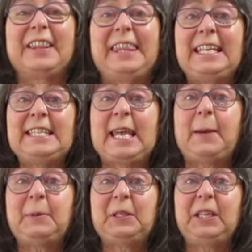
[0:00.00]
Things
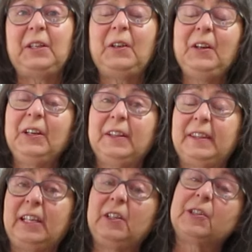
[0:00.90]
happened here
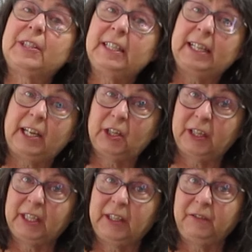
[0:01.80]
that you'll see later
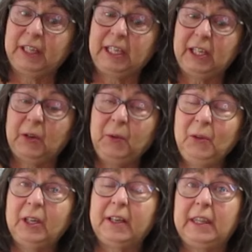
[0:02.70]
in the video.
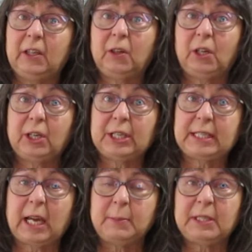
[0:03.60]
There are
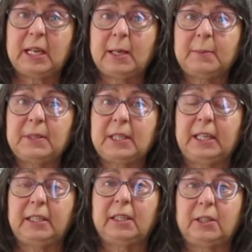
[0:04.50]
timestamps
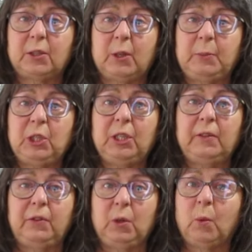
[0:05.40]
in the description
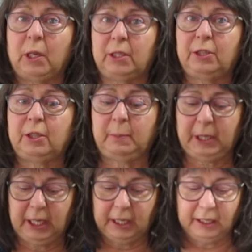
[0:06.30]
if you want to jump
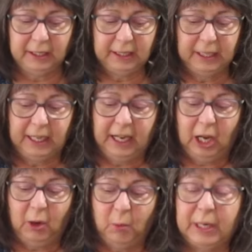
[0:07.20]
ahead.
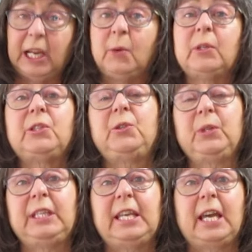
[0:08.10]
When I was
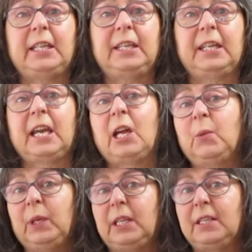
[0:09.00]
doing the editing, I
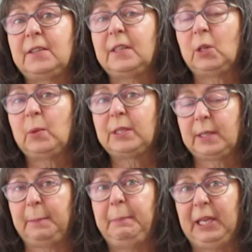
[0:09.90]
realized there was
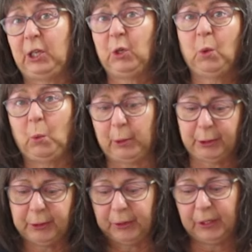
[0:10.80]
a better
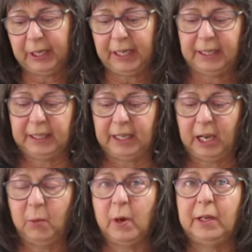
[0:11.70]
order and
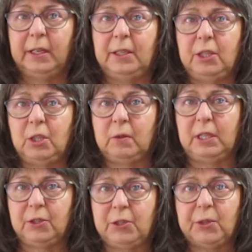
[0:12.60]
I wanted to
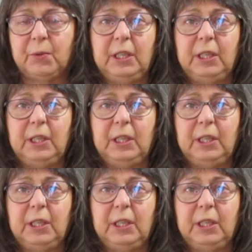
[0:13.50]
insert